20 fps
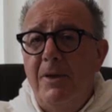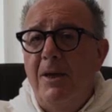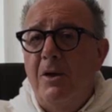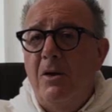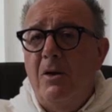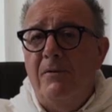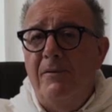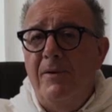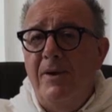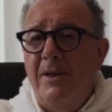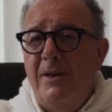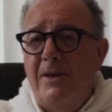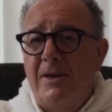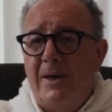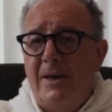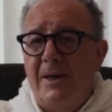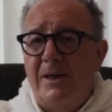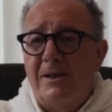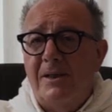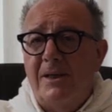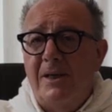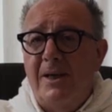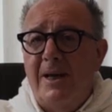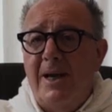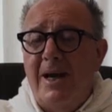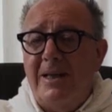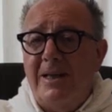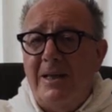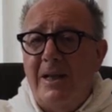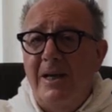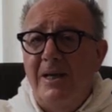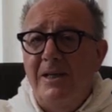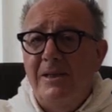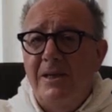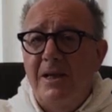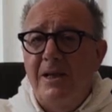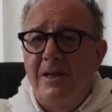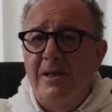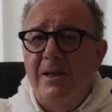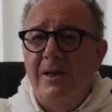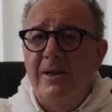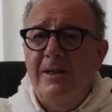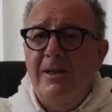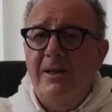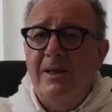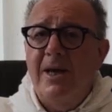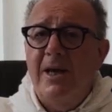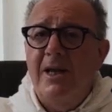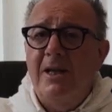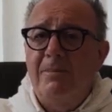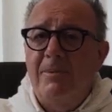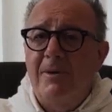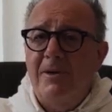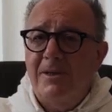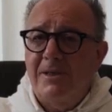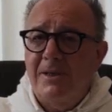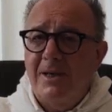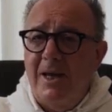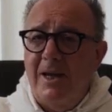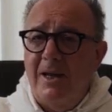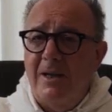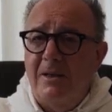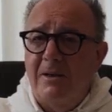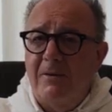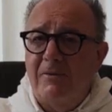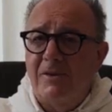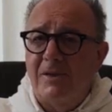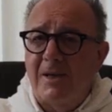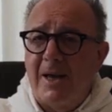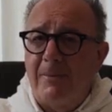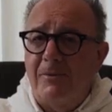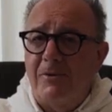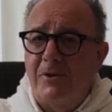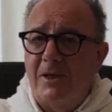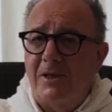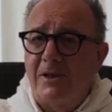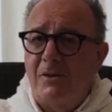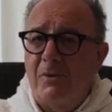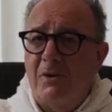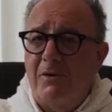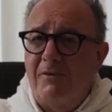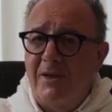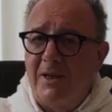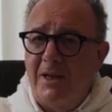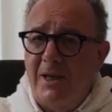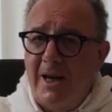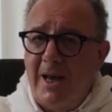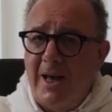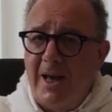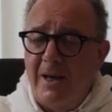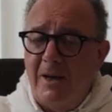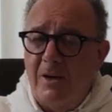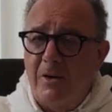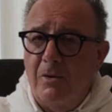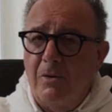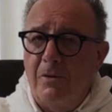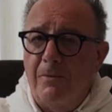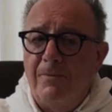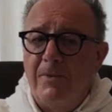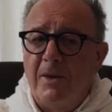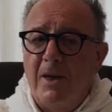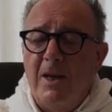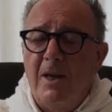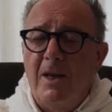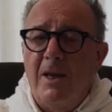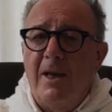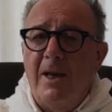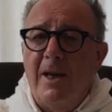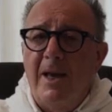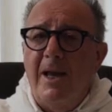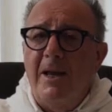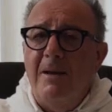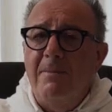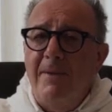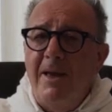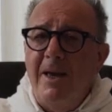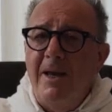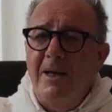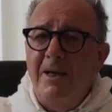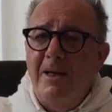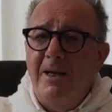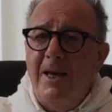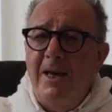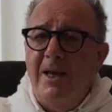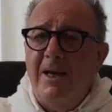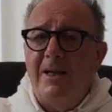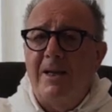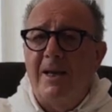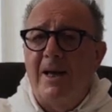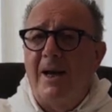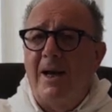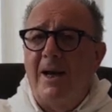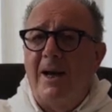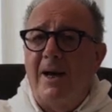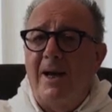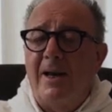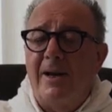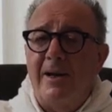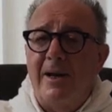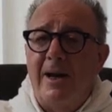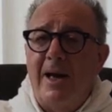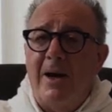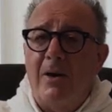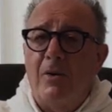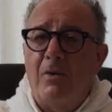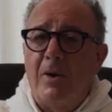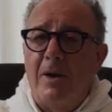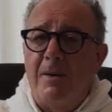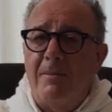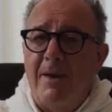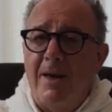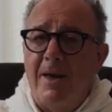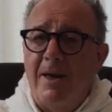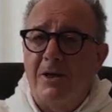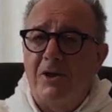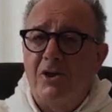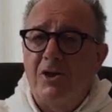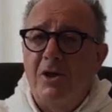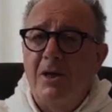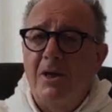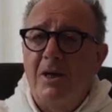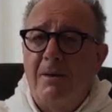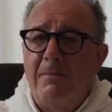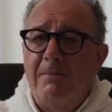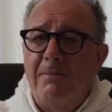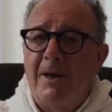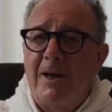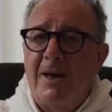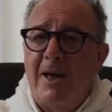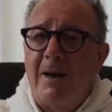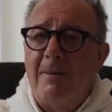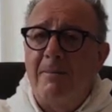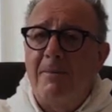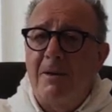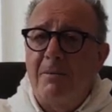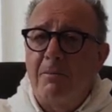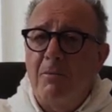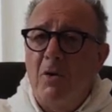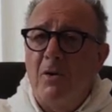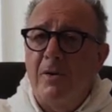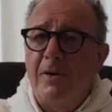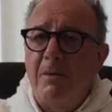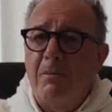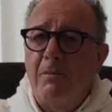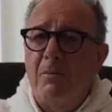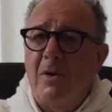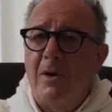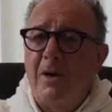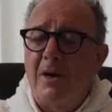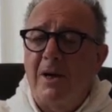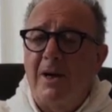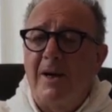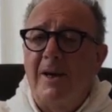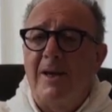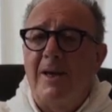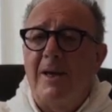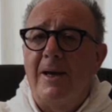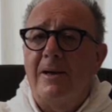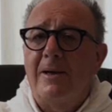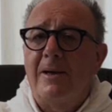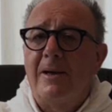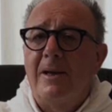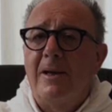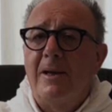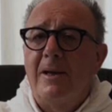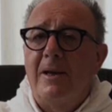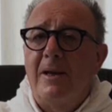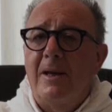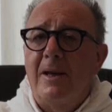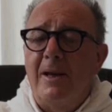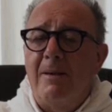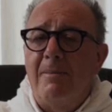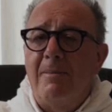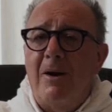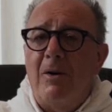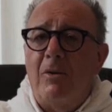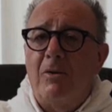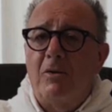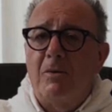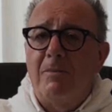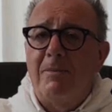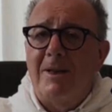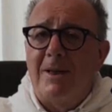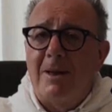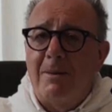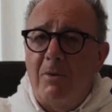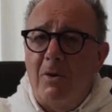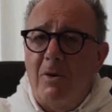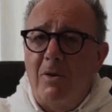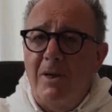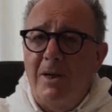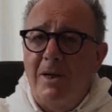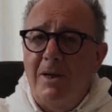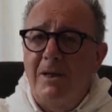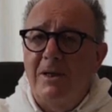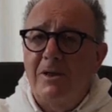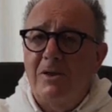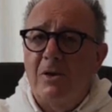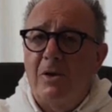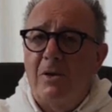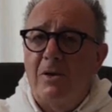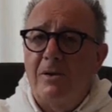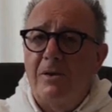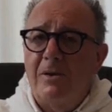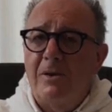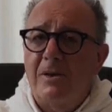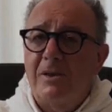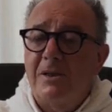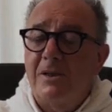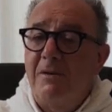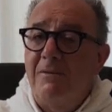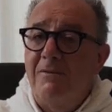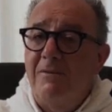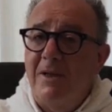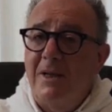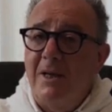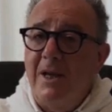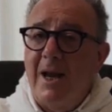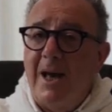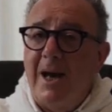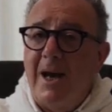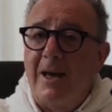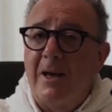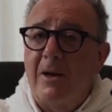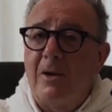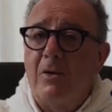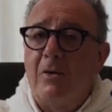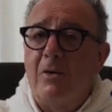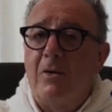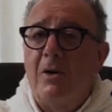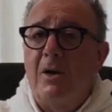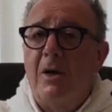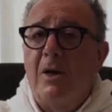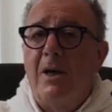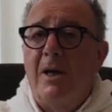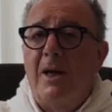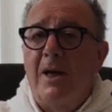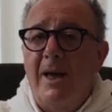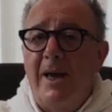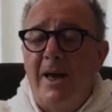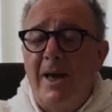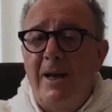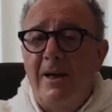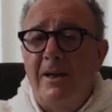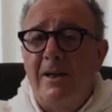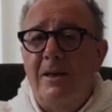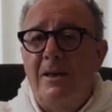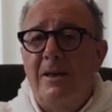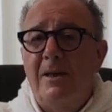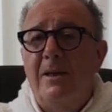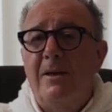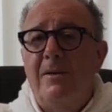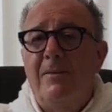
be of interest at least in 38% of subjects with vitiligo. And many data are now emerging and becoming more and more clear about metabolic disorders in vitiligo and